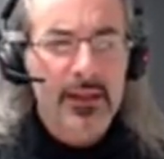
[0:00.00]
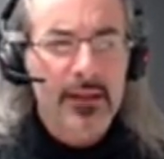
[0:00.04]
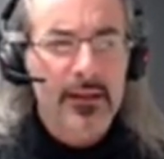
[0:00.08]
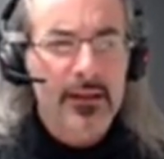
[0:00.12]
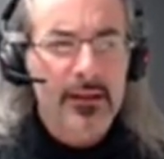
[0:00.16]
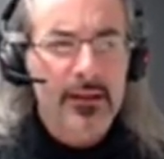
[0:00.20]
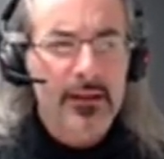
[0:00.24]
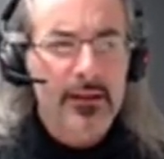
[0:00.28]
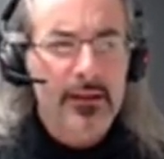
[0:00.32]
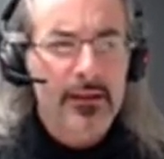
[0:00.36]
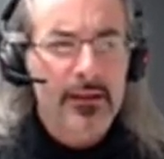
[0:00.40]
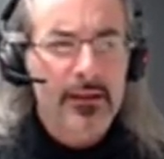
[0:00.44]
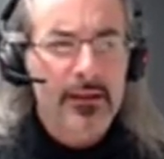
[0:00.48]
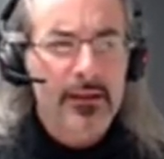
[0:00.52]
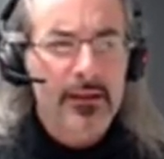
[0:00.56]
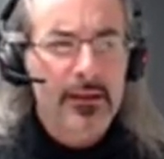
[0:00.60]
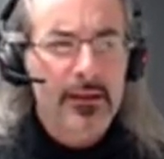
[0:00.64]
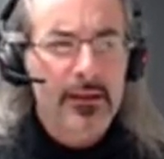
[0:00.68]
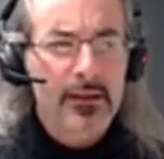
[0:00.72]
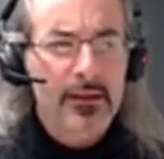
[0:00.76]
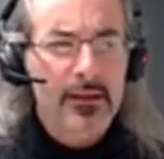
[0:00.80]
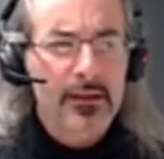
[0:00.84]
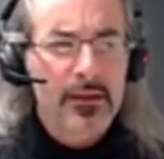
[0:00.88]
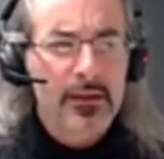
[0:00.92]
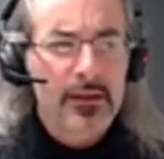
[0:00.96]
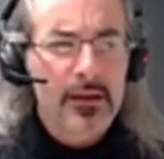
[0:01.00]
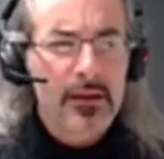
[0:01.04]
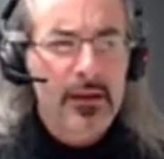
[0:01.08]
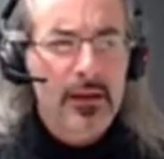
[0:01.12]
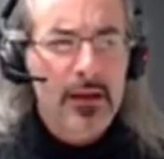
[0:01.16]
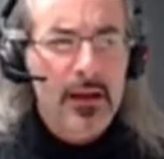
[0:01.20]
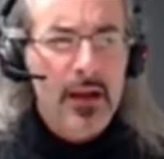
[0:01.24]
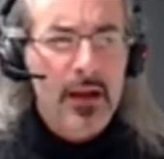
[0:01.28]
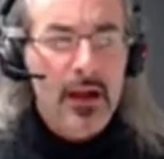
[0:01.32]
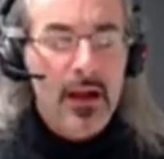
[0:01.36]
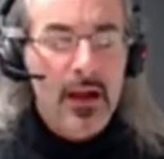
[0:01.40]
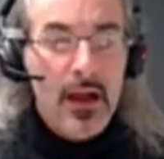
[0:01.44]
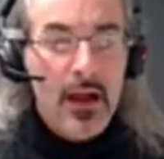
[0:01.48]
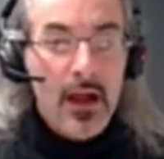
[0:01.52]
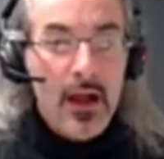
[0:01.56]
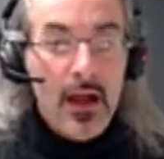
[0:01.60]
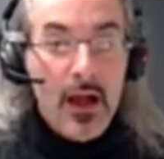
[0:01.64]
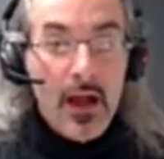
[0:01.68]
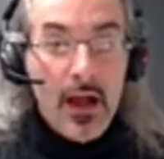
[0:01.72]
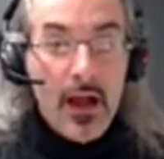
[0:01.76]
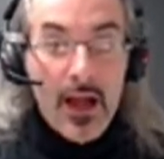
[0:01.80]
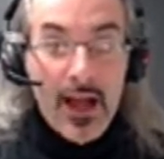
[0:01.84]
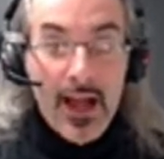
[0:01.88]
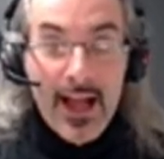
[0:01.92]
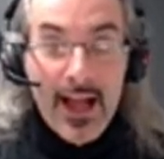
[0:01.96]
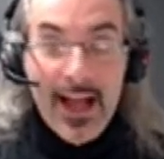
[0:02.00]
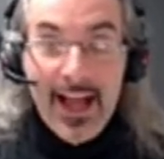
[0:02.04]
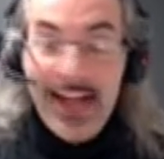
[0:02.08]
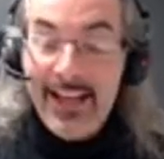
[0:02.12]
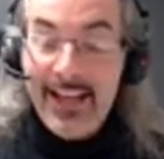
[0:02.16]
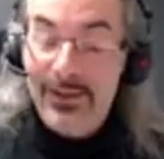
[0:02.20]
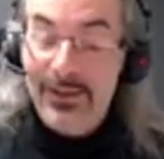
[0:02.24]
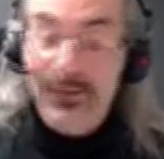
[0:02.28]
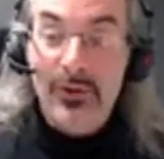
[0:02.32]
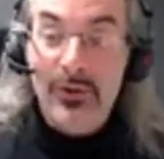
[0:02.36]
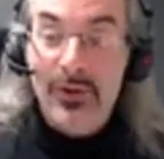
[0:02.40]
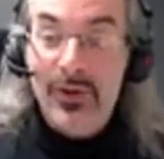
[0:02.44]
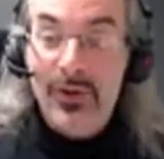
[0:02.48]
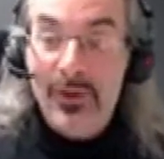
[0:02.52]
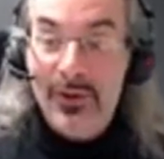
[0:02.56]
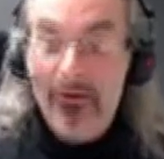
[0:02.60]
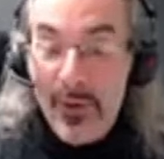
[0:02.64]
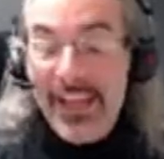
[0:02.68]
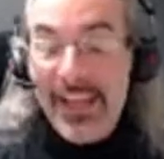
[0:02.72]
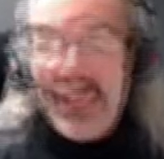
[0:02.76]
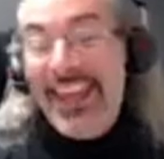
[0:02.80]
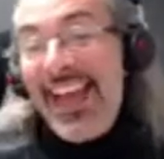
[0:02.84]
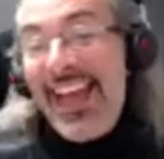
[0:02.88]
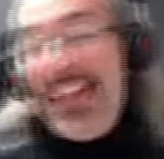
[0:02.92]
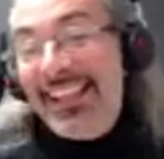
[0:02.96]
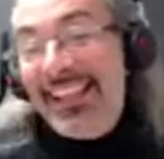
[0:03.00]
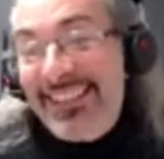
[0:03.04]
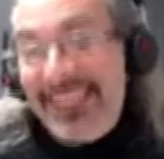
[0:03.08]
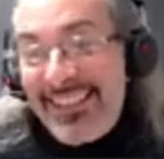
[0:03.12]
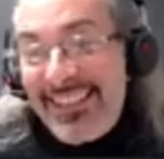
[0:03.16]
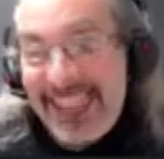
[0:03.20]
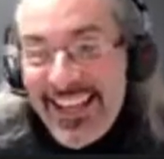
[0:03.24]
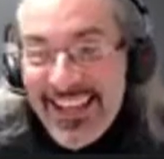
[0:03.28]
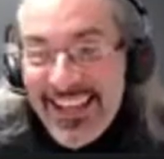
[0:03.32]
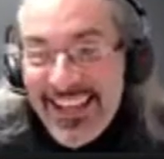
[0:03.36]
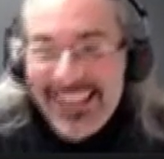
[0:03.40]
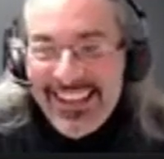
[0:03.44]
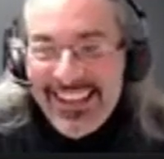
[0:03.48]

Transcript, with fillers: interesting happen? I don't know. Well, yes.